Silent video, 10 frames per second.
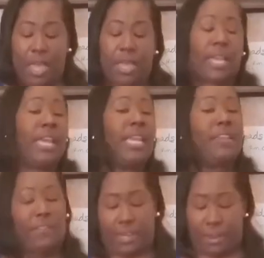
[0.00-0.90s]
Good
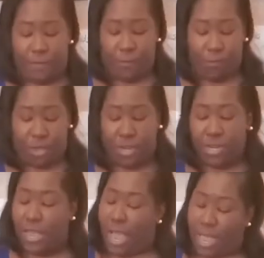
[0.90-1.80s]
evening,
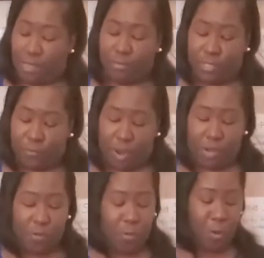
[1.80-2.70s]
everyone. I am
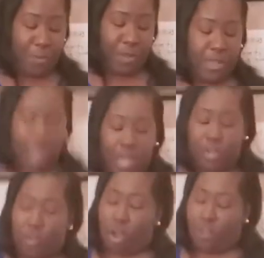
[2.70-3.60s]
Sharonda Corbett,
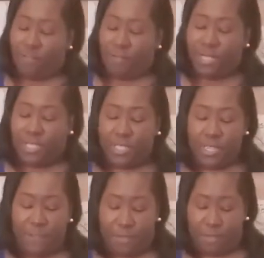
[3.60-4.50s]
daughter of Miss
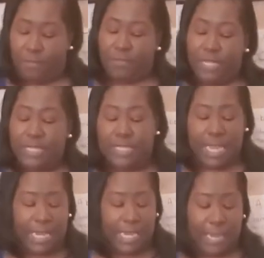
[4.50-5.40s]
Geneva,
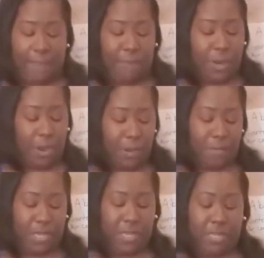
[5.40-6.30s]
standing in for her
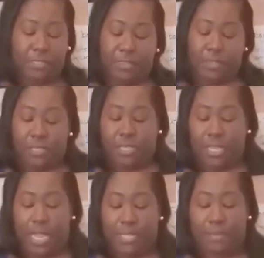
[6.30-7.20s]
because she
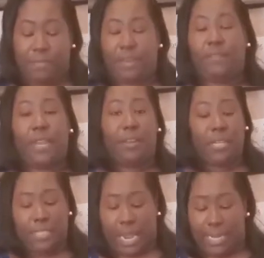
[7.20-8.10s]
has a bit of
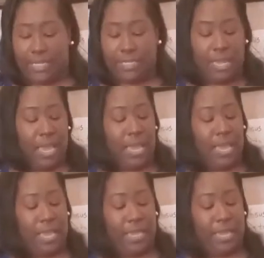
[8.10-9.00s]
laryngitis
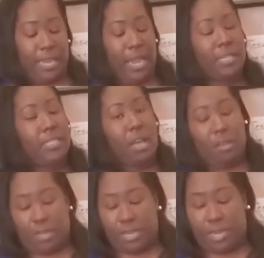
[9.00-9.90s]
and cannot
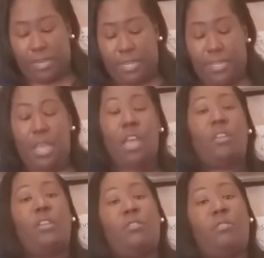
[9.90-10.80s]
talk clearly
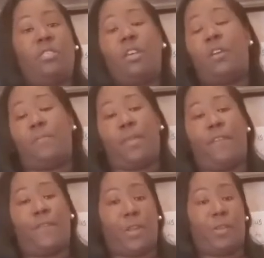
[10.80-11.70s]
due to her
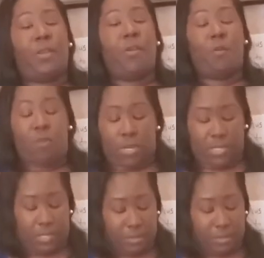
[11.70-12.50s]
being very hoarse.